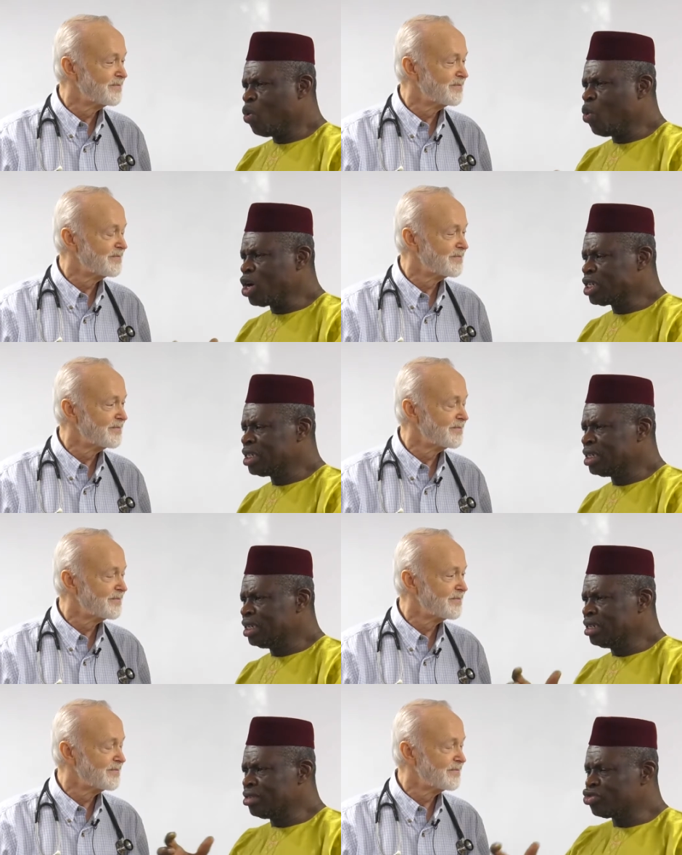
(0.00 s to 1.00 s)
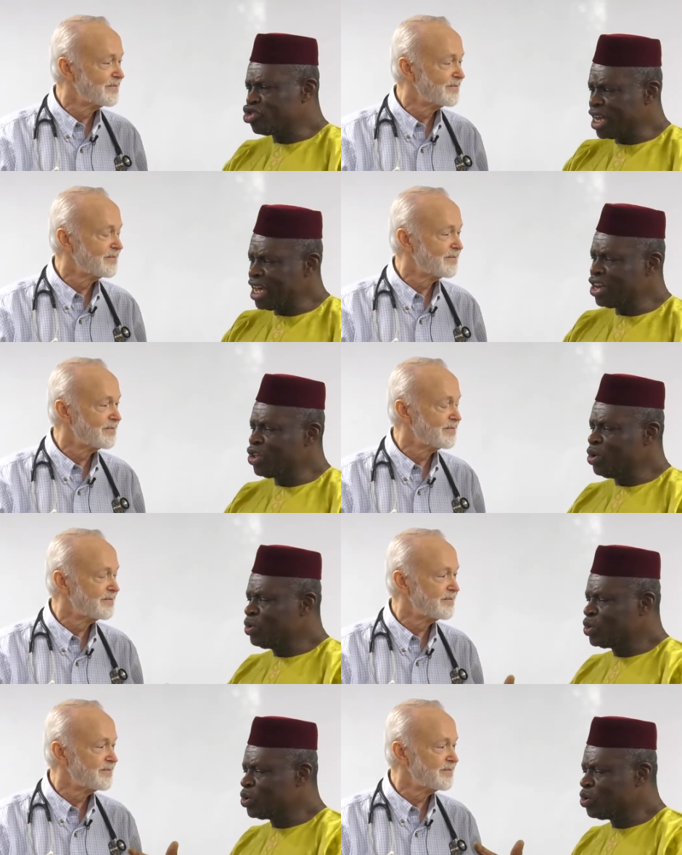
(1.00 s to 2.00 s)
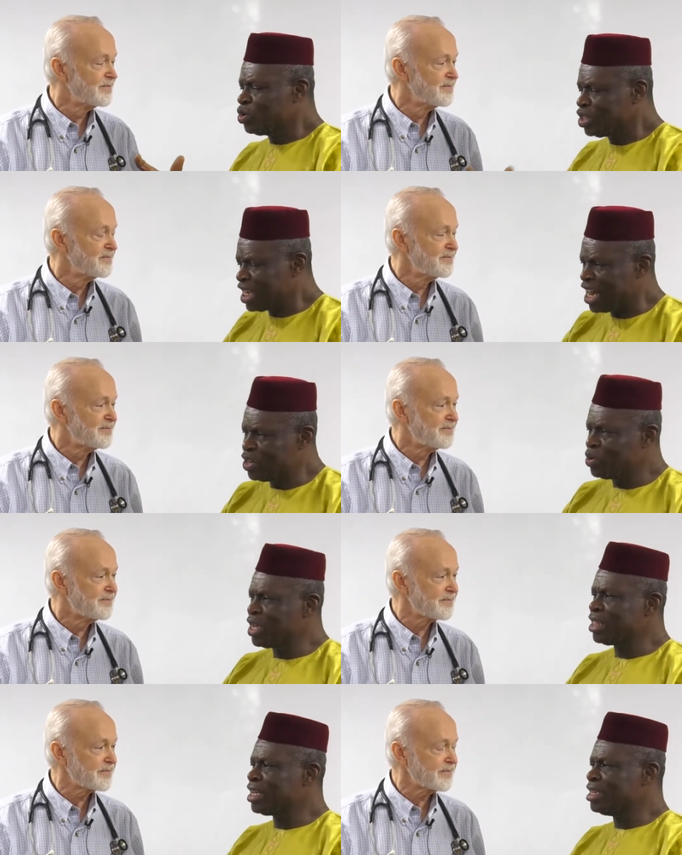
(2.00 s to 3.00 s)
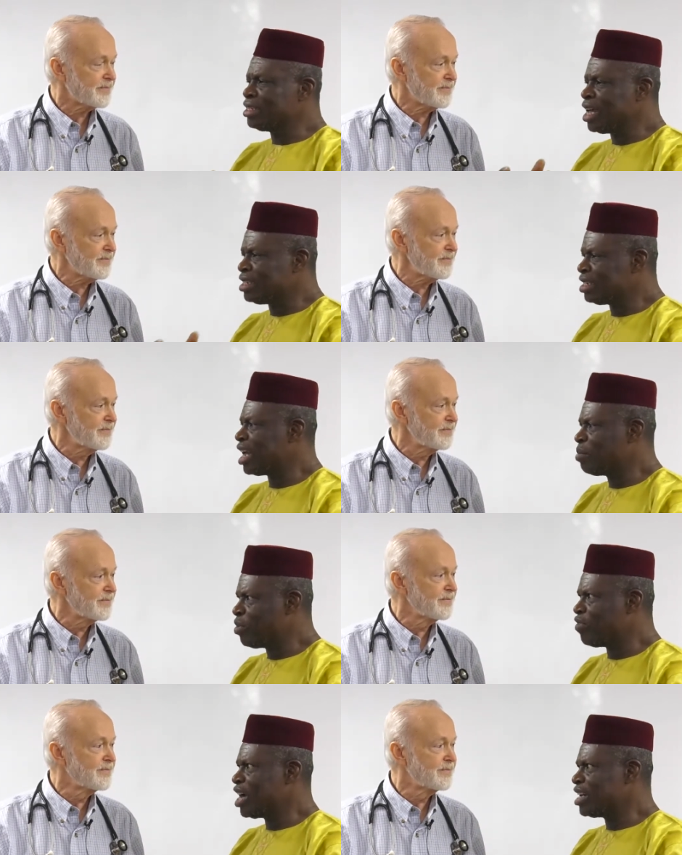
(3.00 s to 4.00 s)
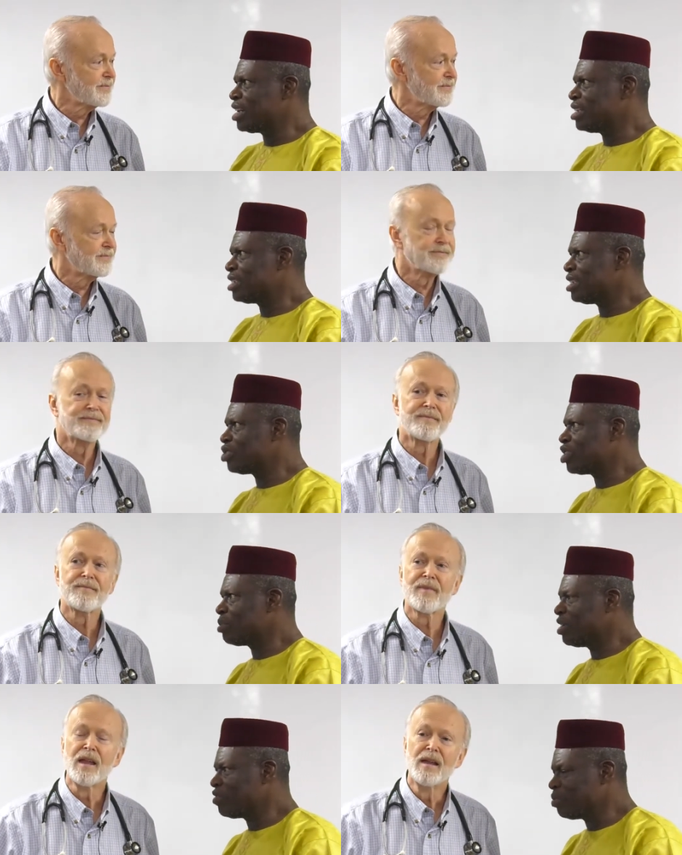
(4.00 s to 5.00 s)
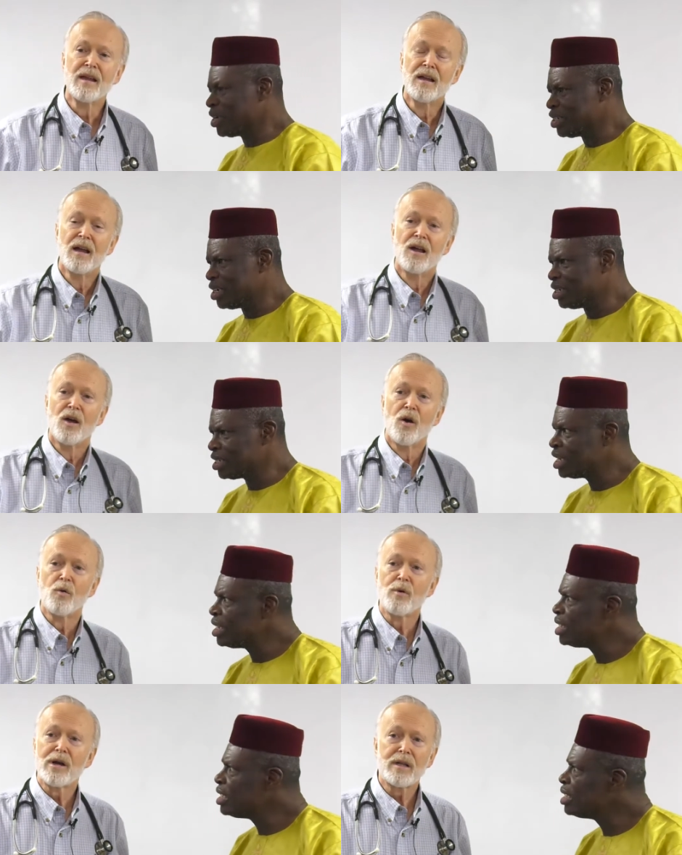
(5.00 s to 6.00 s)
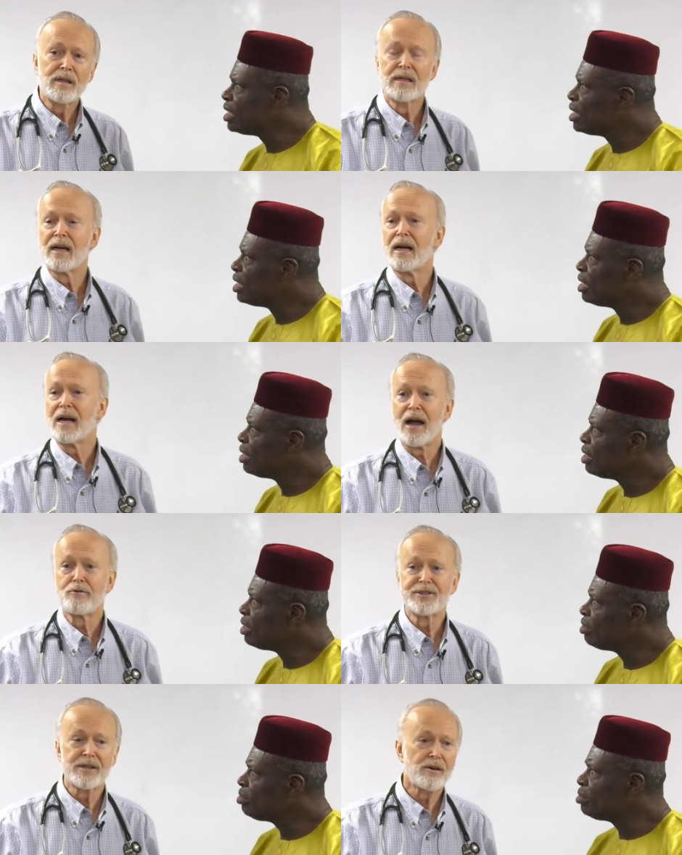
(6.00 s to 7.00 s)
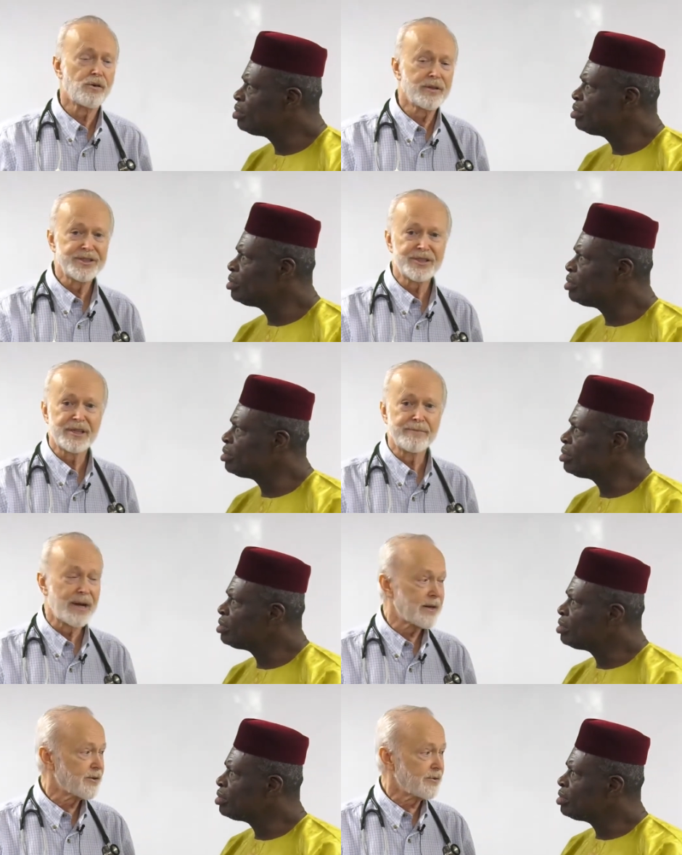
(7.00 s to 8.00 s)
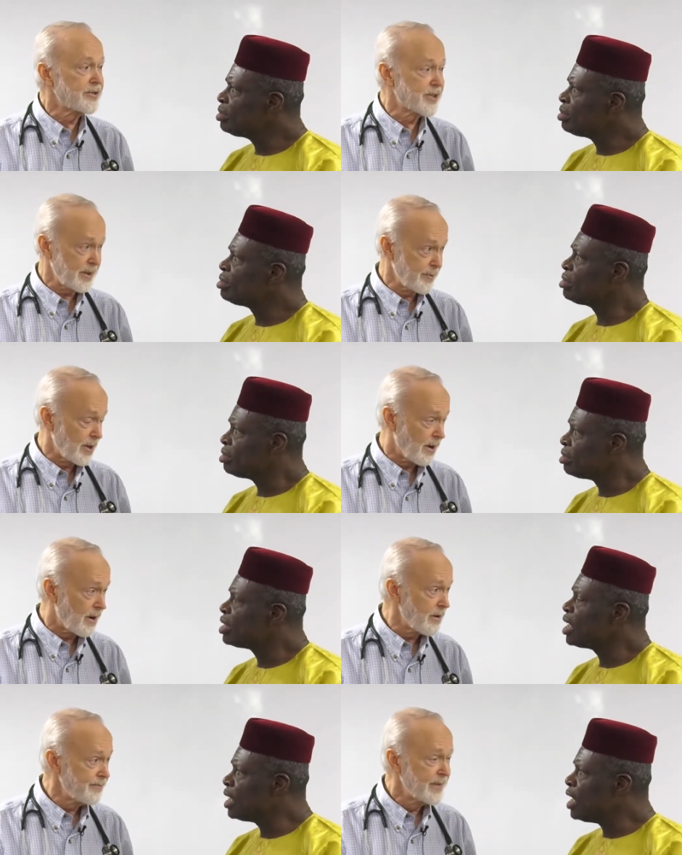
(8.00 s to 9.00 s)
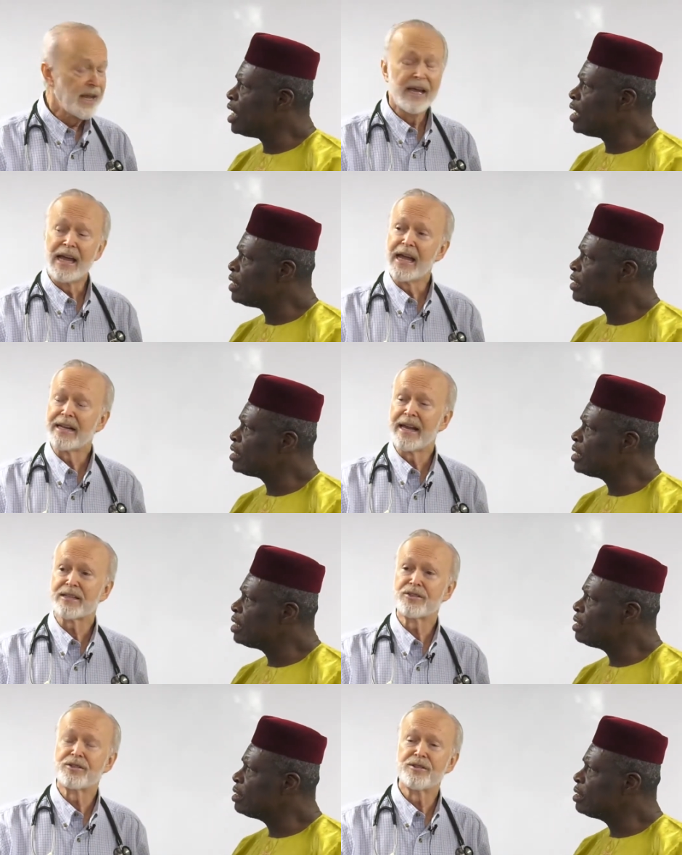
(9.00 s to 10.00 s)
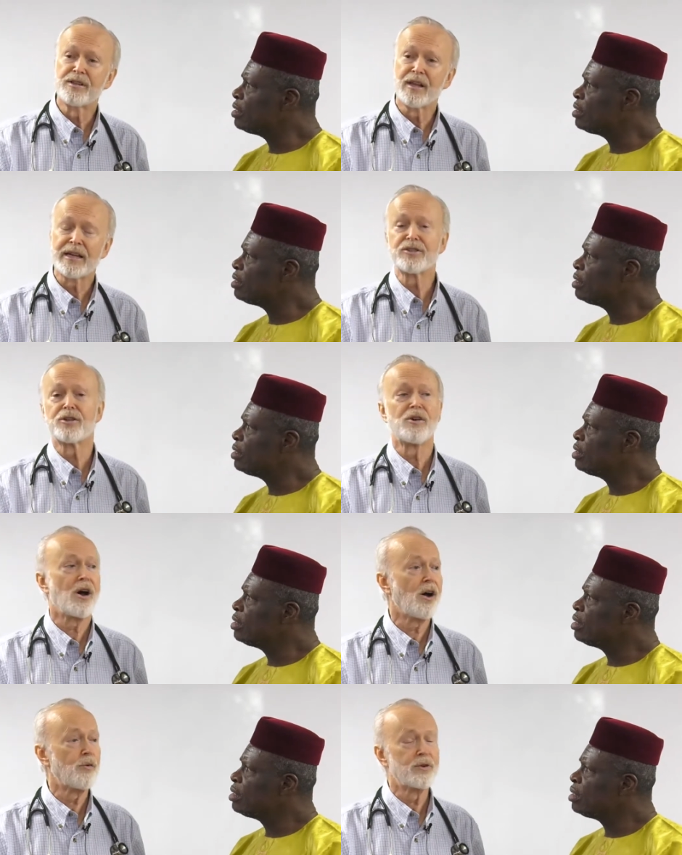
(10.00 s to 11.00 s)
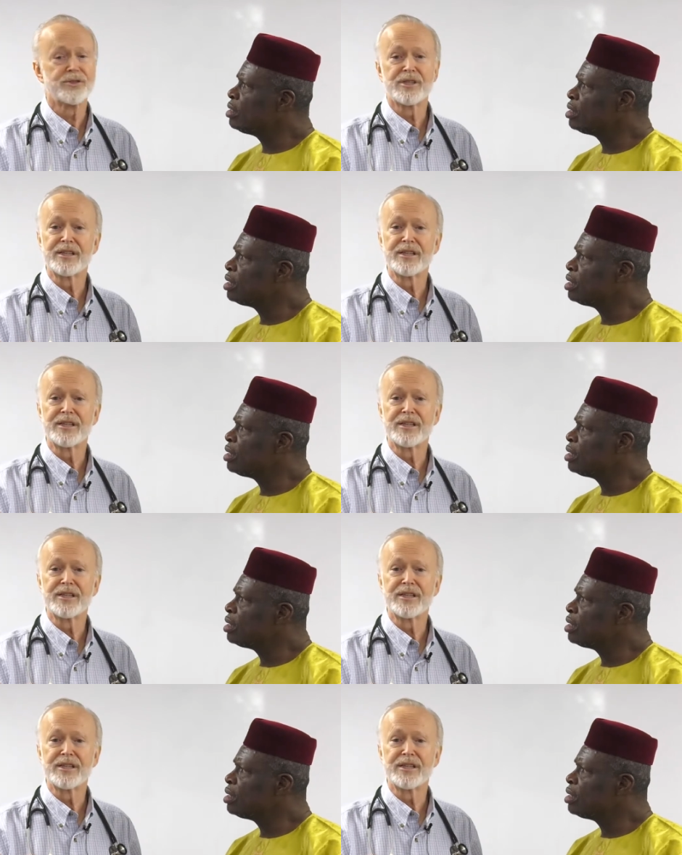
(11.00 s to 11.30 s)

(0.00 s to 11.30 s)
Speaker 1: what triggered you to start doing this and start providing this as treatment for patients?
Speaker 2: Well, uh, I was at a holistic medical seminar. Yes. And next to the lecture hall was an